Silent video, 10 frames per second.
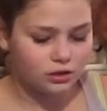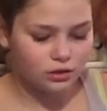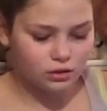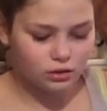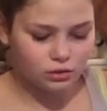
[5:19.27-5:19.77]

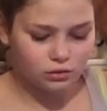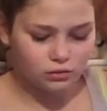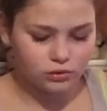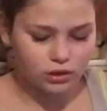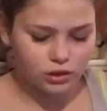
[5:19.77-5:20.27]

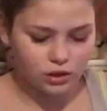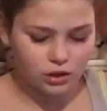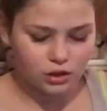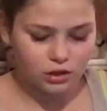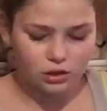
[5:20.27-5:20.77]

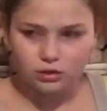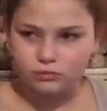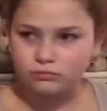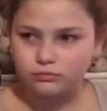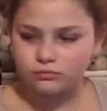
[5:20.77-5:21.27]
Okay.
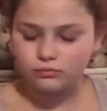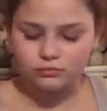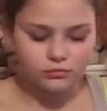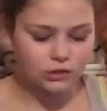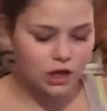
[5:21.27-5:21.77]

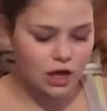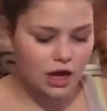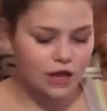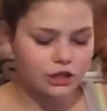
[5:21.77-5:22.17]
I